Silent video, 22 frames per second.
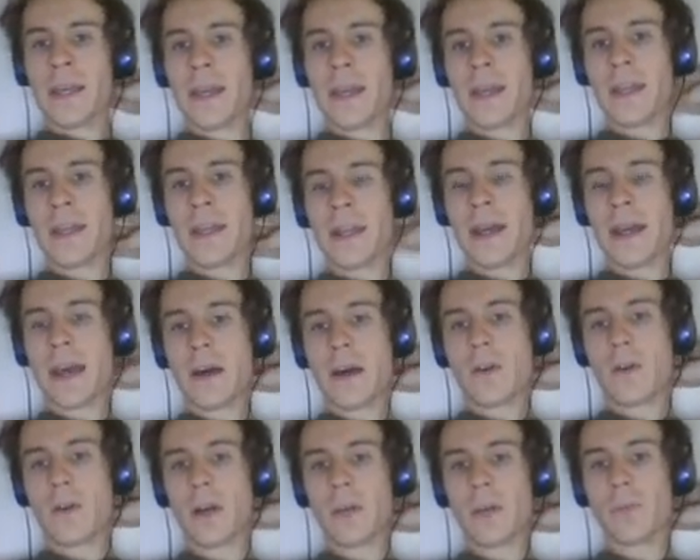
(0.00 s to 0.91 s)
And
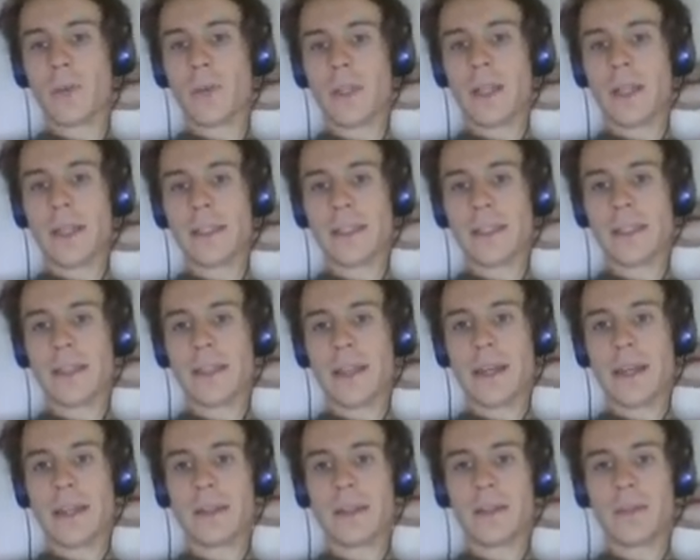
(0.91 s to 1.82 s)
now I'm realizing
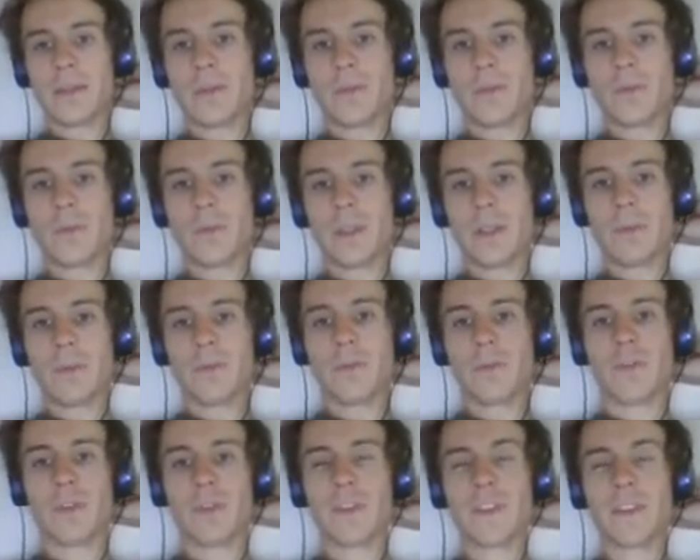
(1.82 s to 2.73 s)
that, well,
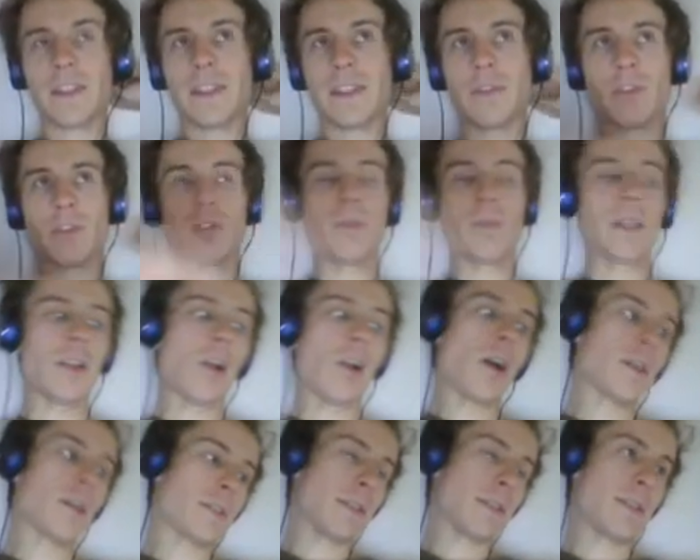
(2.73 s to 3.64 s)
for instance, there could be
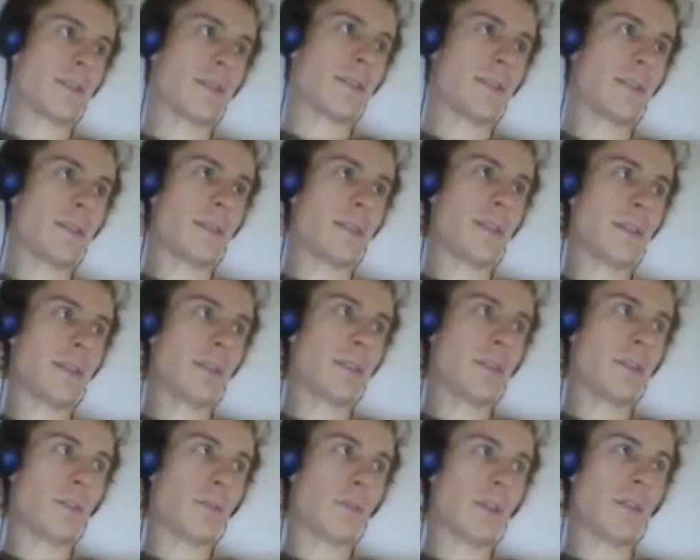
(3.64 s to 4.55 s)
losses.
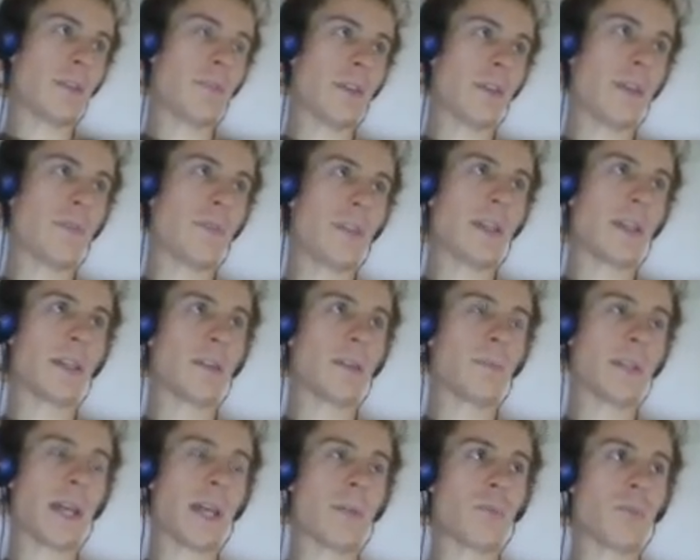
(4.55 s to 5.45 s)
If the
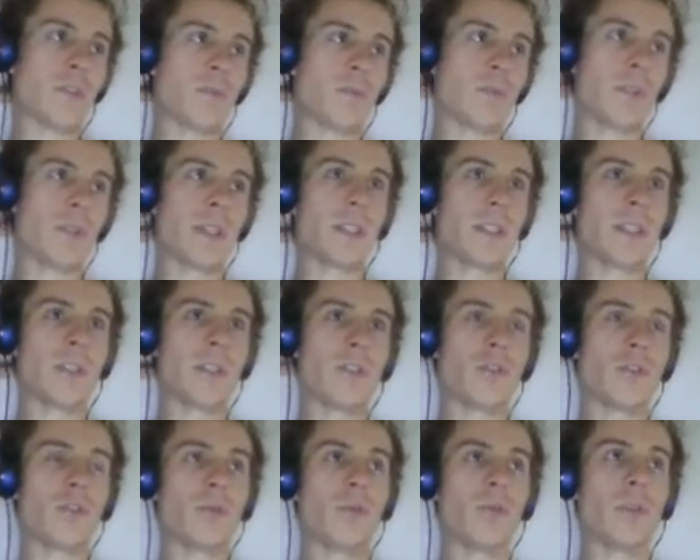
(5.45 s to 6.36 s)
income cap was predicted
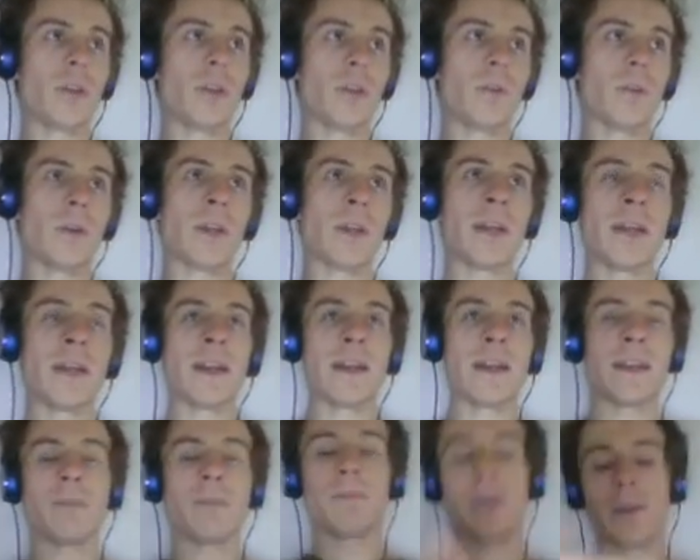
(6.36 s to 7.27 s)
too low,
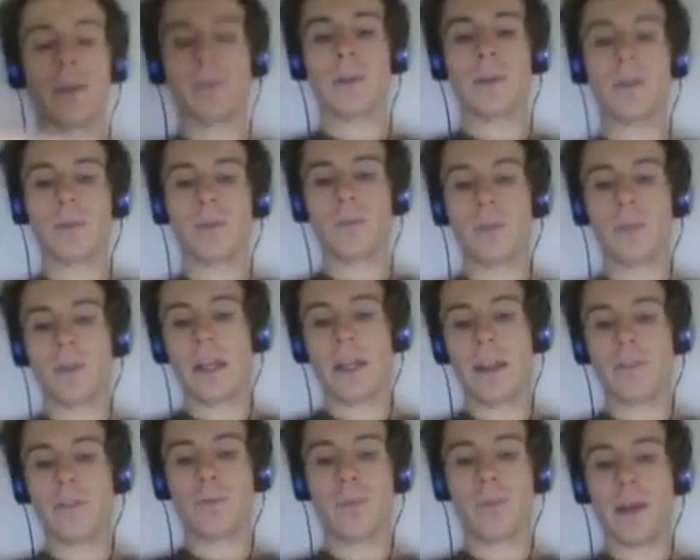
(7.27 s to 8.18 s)
then people will
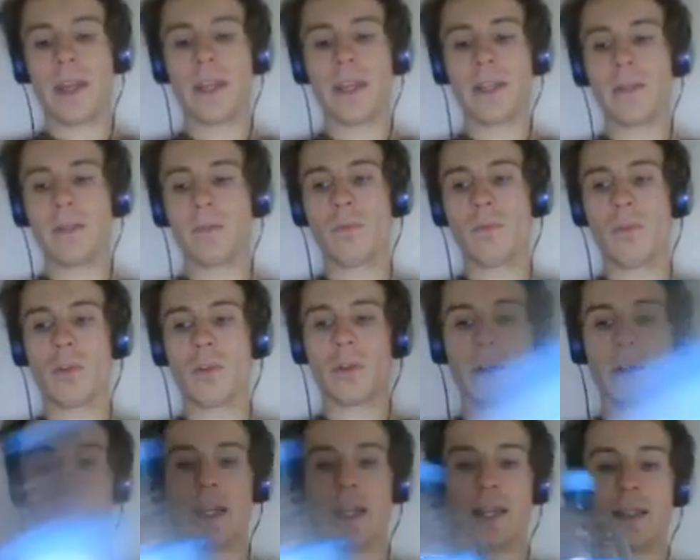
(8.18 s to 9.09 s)
have paid
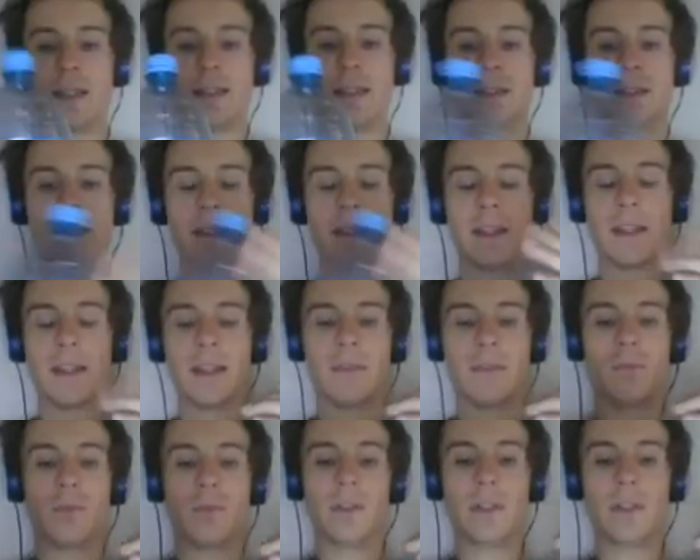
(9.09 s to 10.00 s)
more in taxes, and then
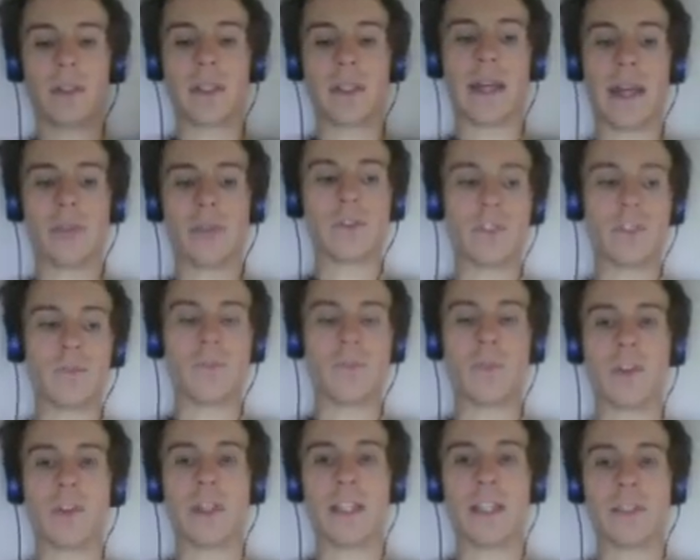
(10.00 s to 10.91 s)
they would have just
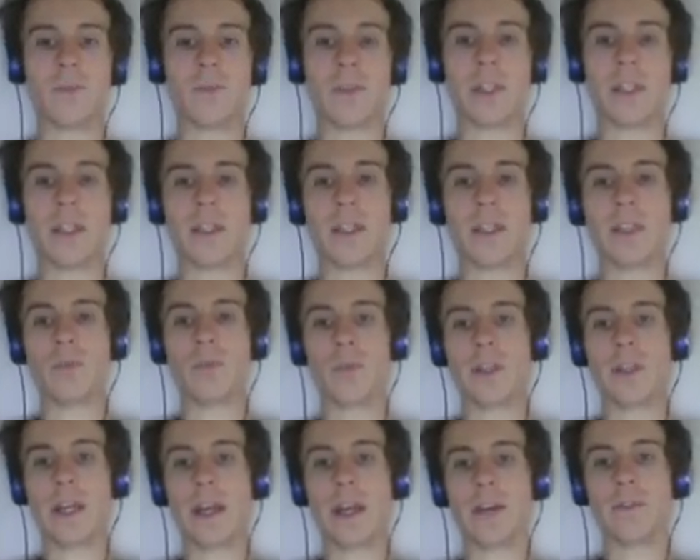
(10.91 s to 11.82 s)
less money than they
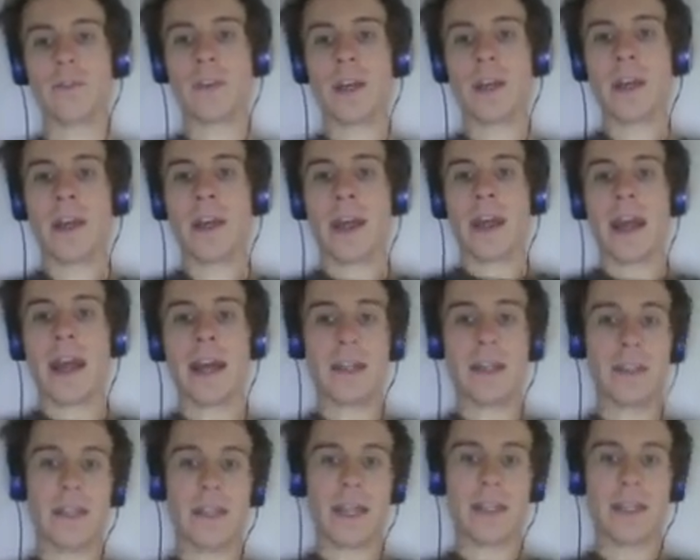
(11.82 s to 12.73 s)
would have
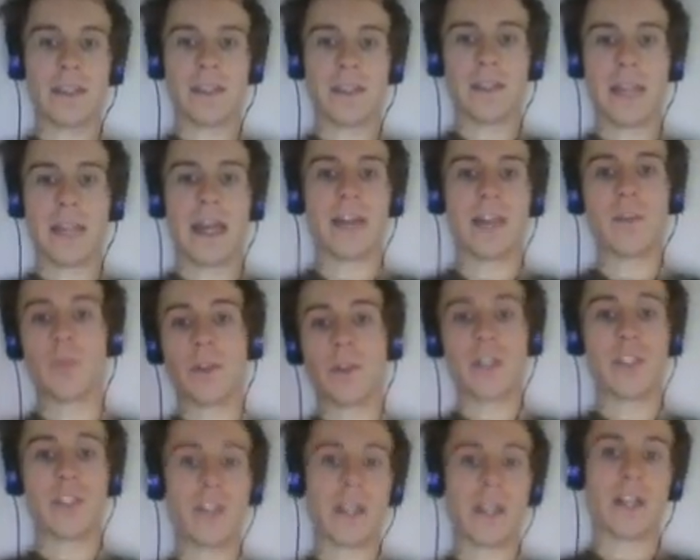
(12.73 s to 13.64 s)
had the
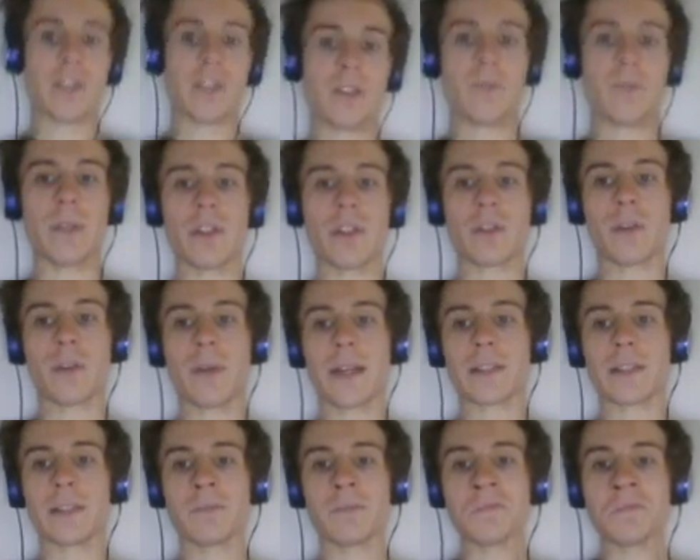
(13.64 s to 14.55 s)
prediction actually been
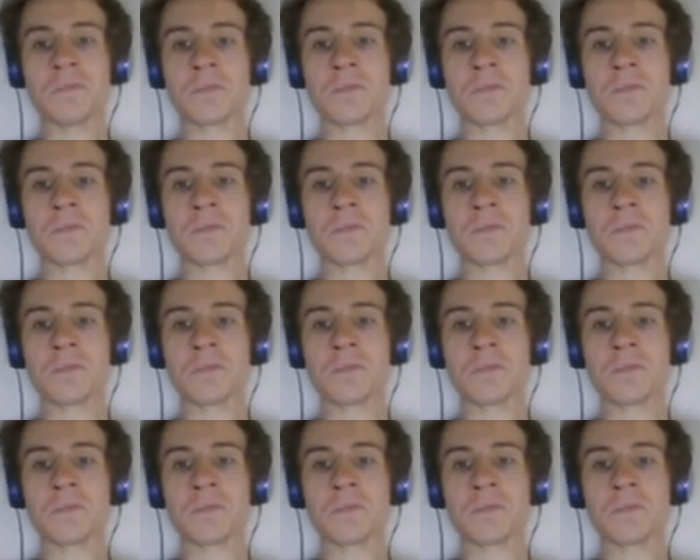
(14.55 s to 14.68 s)
correct.